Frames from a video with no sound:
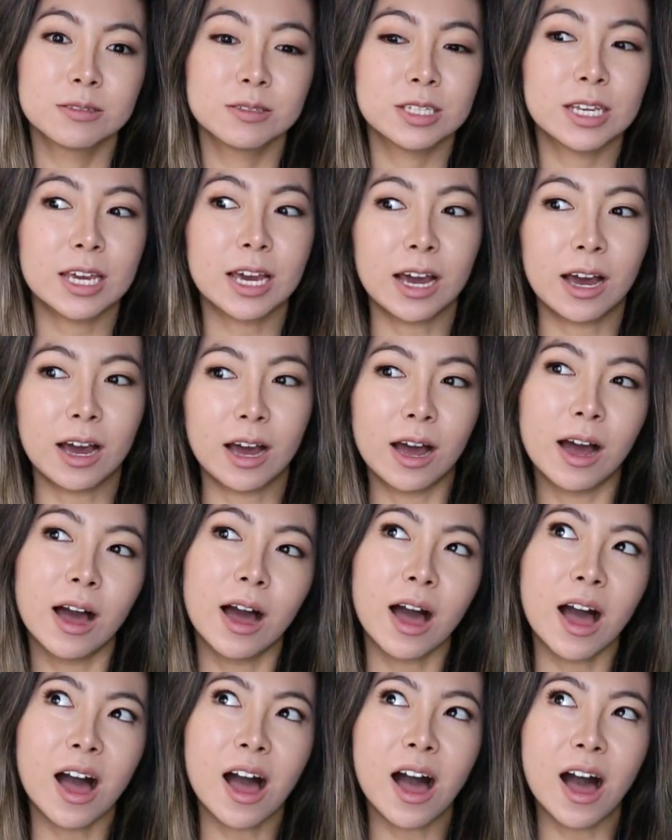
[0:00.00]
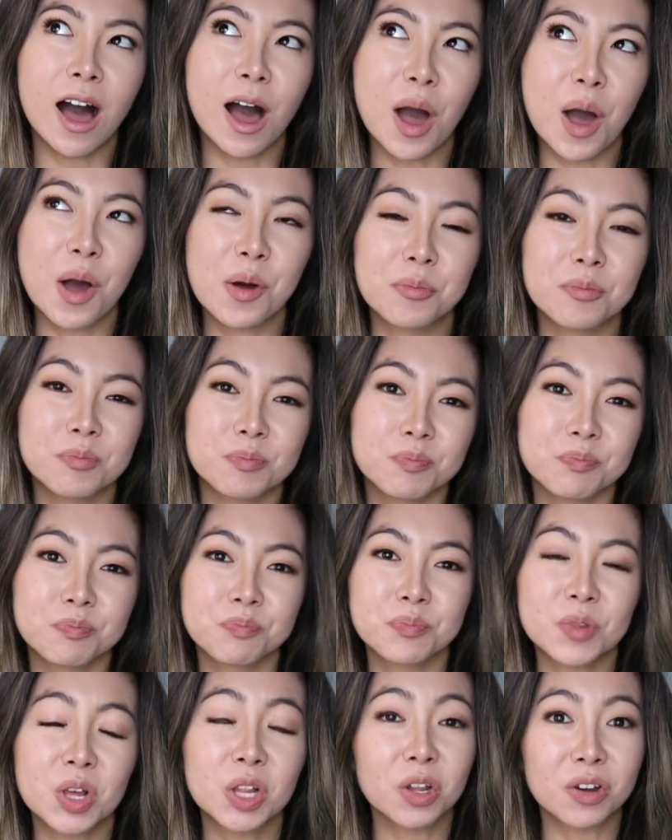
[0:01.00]
Yeah.
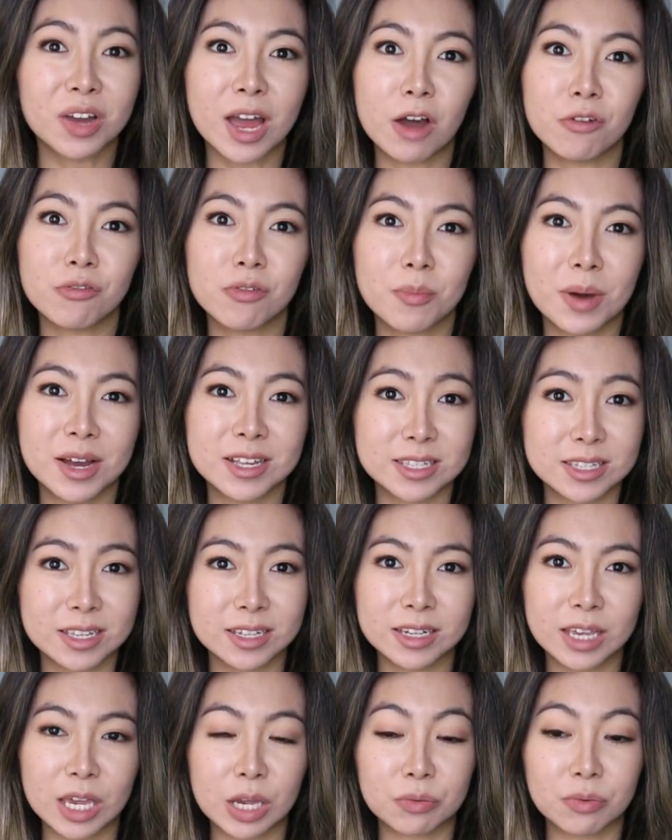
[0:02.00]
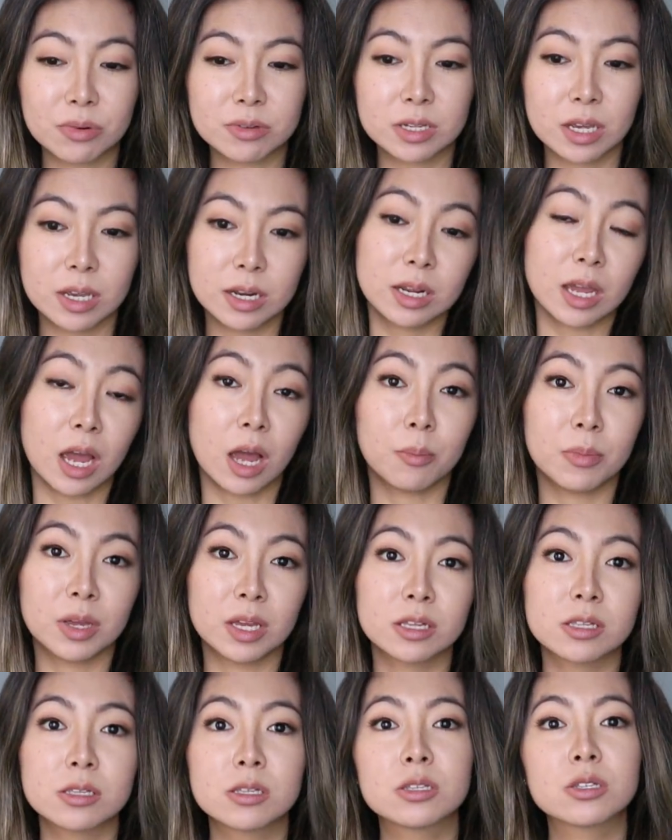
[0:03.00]
Look out for my skincare routine
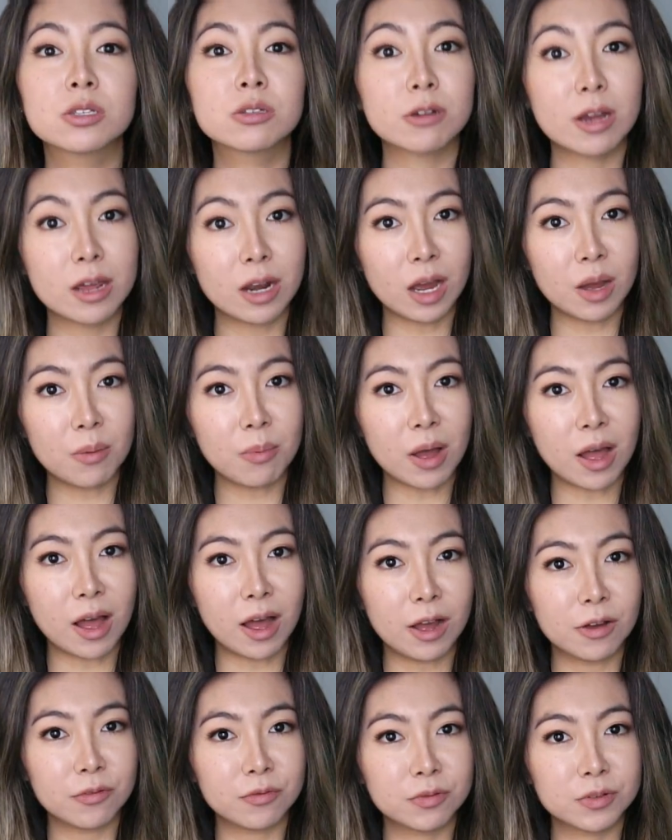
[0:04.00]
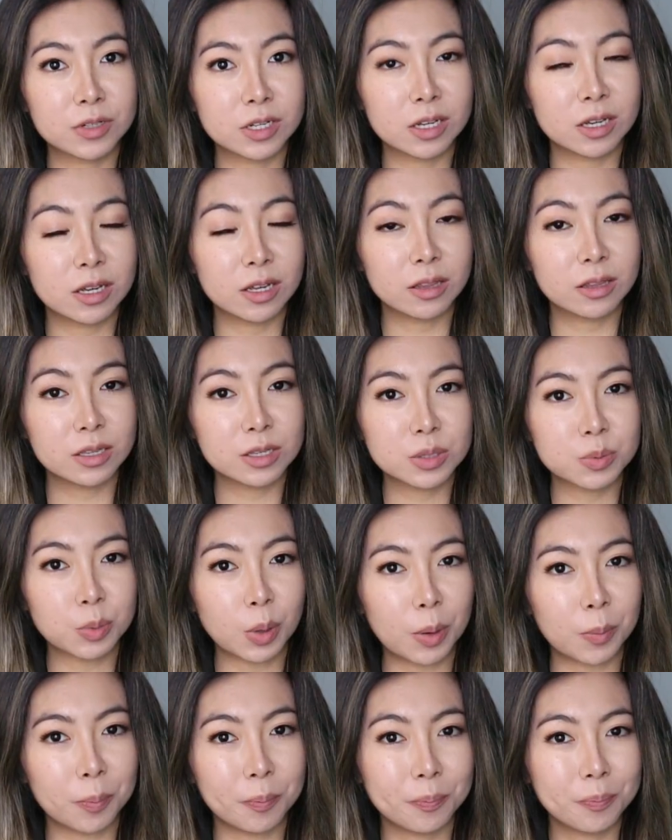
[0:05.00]
coming straight up after this
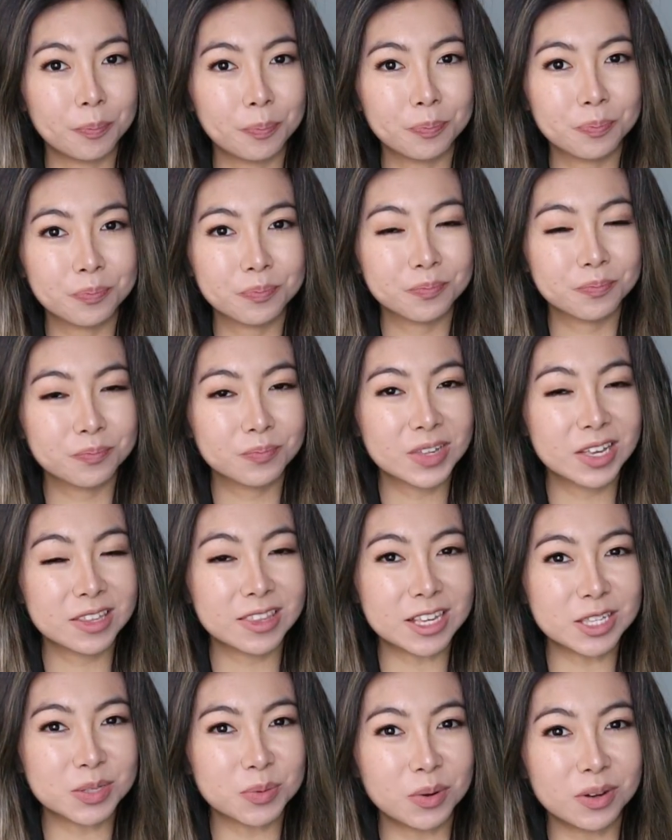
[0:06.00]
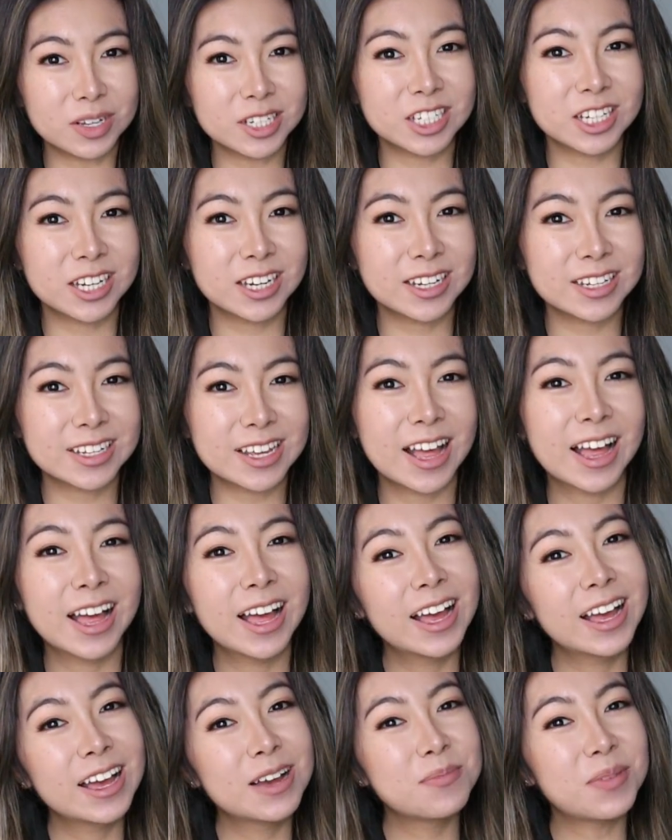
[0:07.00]
one. Thanks for watching.
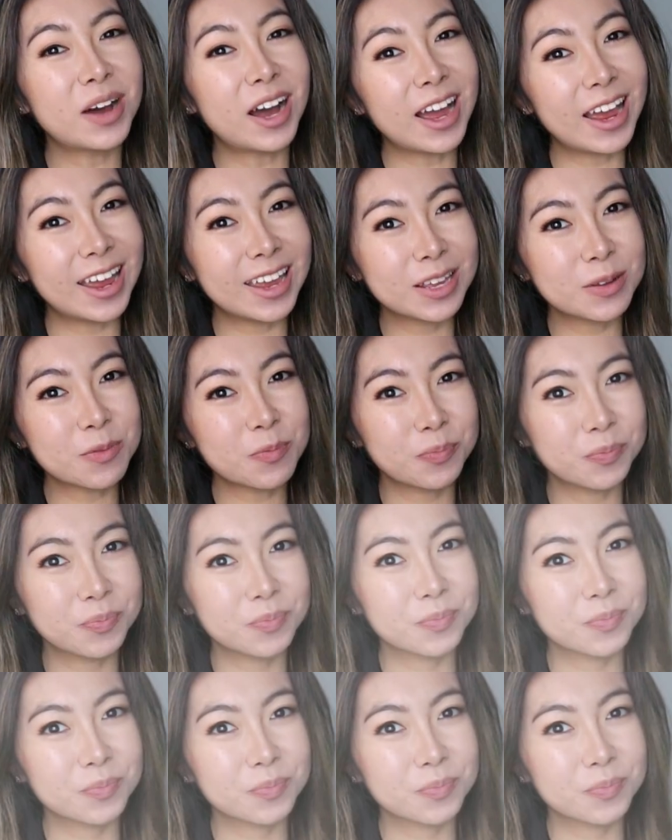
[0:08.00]
Bye.